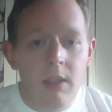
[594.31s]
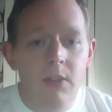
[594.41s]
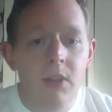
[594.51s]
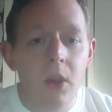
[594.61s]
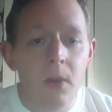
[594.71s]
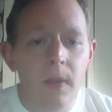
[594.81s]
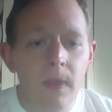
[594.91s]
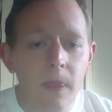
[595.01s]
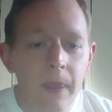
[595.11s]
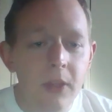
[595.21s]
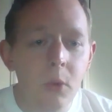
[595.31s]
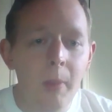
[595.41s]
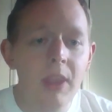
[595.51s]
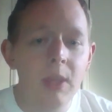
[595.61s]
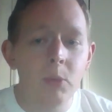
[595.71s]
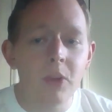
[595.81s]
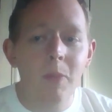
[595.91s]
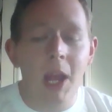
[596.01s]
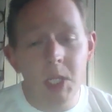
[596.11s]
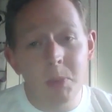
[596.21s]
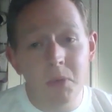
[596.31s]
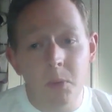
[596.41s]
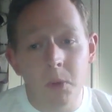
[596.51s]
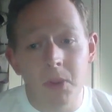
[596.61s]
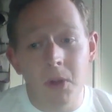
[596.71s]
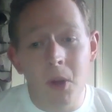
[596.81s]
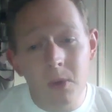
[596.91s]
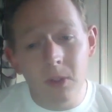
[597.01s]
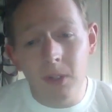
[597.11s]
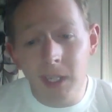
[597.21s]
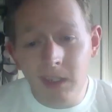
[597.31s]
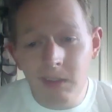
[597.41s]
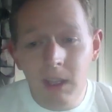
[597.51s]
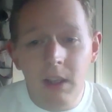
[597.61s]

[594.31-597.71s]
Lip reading: So this will make them responsible for their own learning.